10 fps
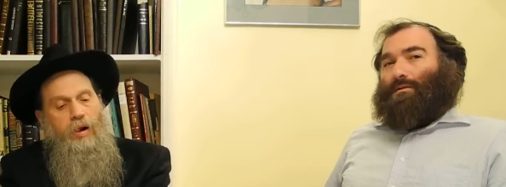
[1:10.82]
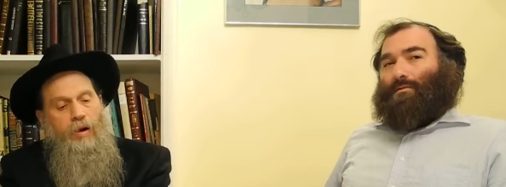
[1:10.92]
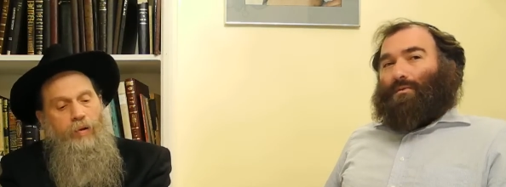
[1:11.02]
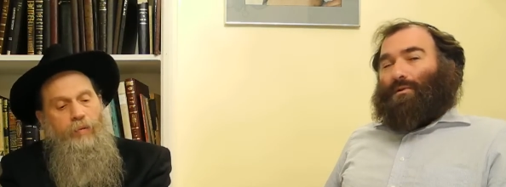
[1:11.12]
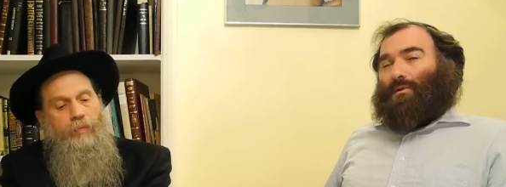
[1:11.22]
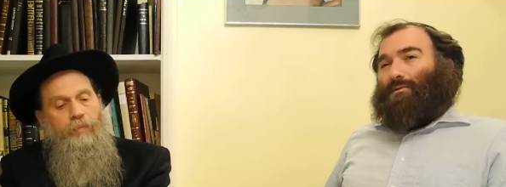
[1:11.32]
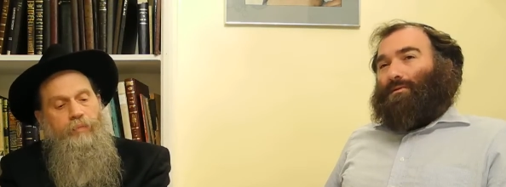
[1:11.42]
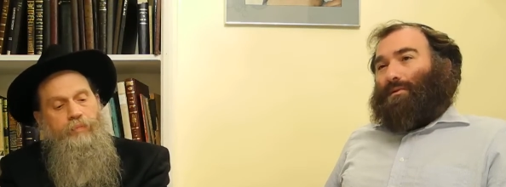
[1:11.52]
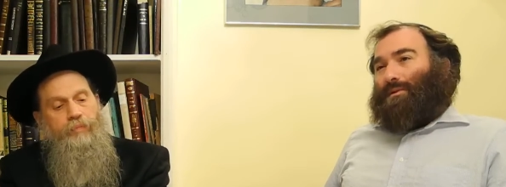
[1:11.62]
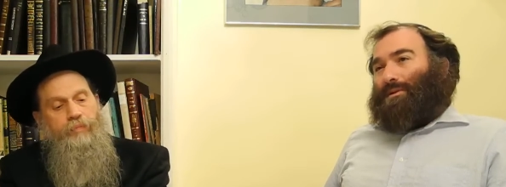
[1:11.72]
Speaker 1: the world,
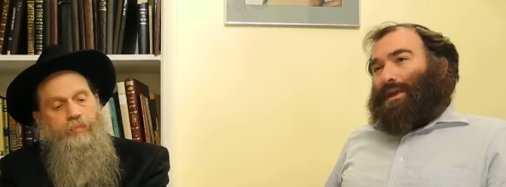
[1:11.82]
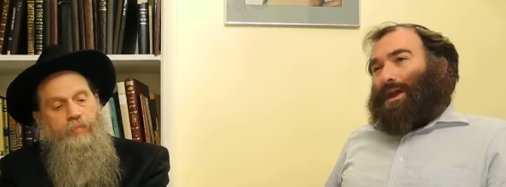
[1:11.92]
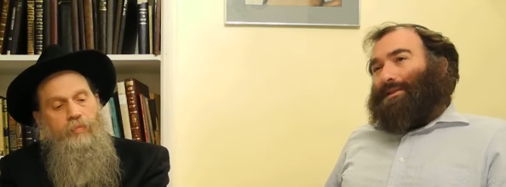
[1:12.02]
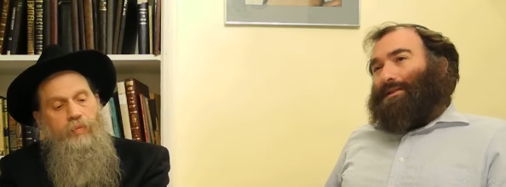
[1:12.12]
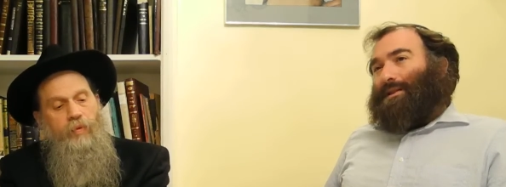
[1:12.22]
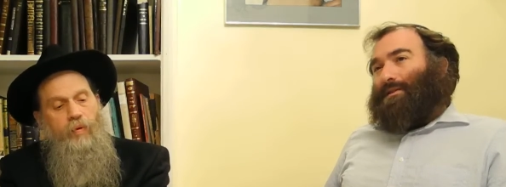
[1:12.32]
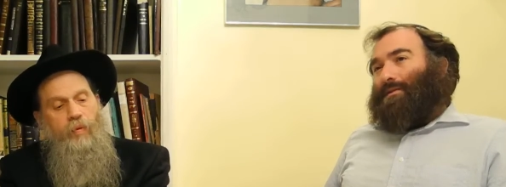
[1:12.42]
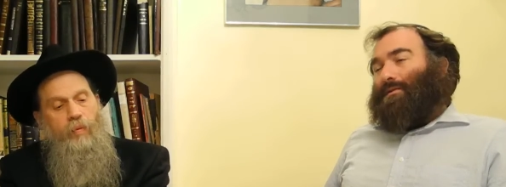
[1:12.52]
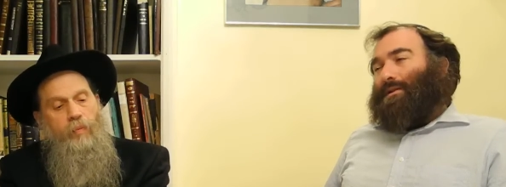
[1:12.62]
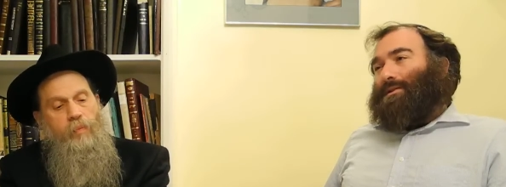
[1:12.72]
is that in
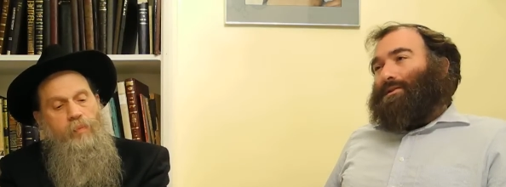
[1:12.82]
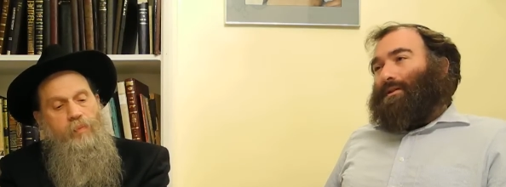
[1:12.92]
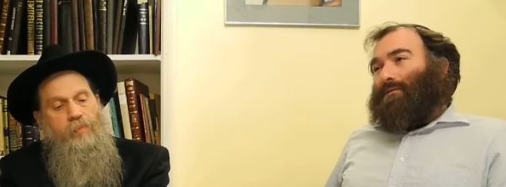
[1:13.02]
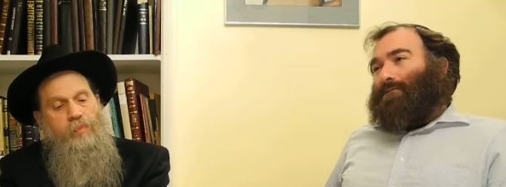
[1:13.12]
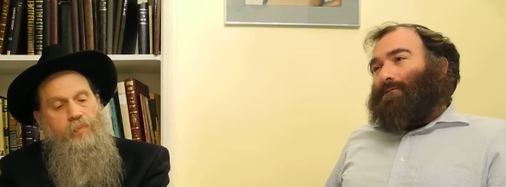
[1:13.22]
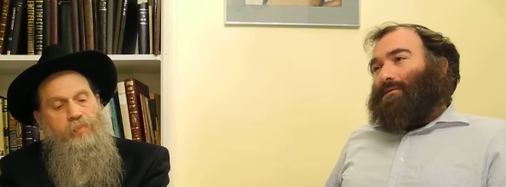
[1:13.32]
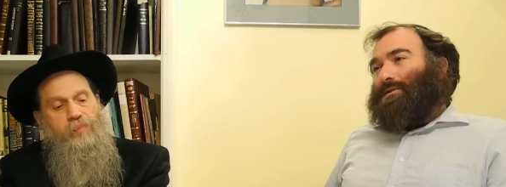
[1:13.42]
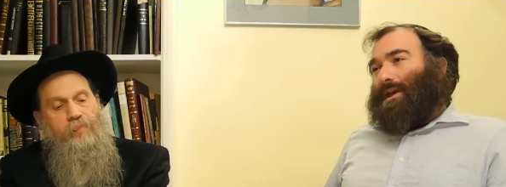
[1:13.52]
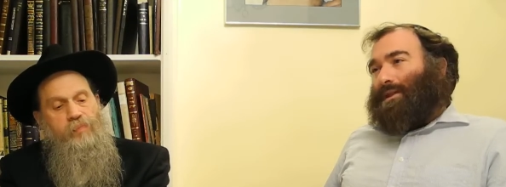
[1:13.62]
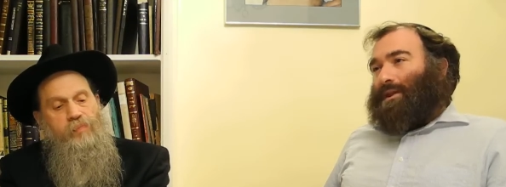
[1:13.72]
our itself or
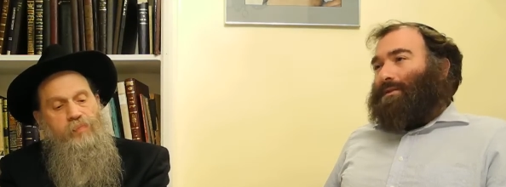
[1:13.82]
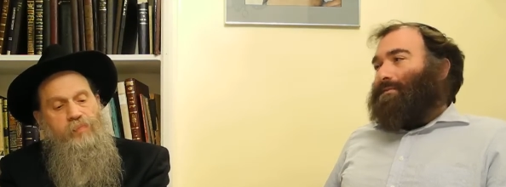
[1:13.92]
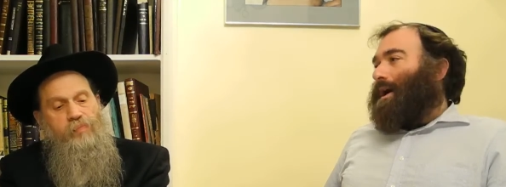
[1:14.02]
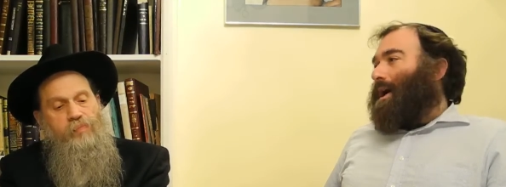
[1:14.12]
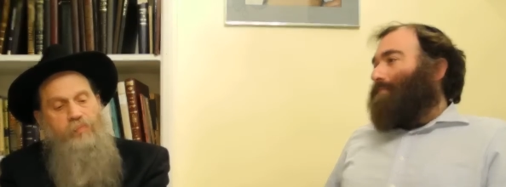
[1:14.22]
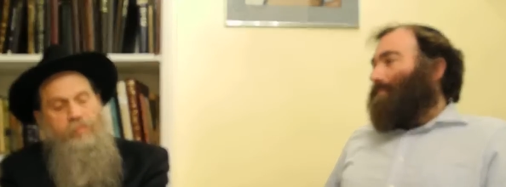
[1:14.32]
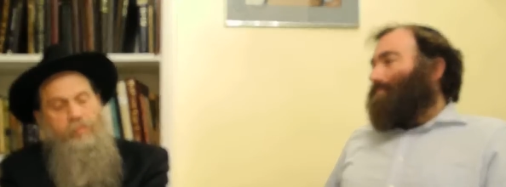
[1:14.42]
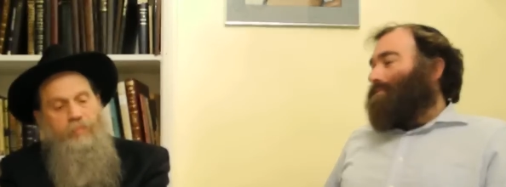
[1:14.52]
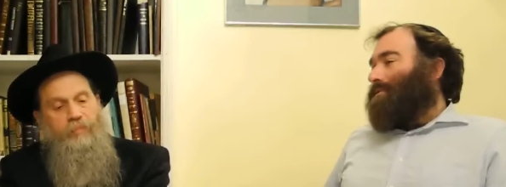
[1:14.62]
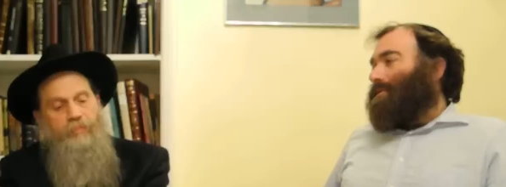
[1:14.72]
is that not in
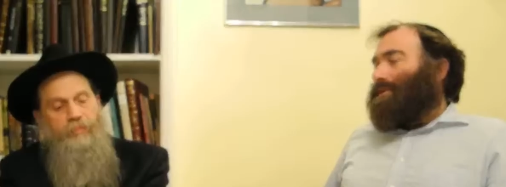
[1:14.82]
Kadma?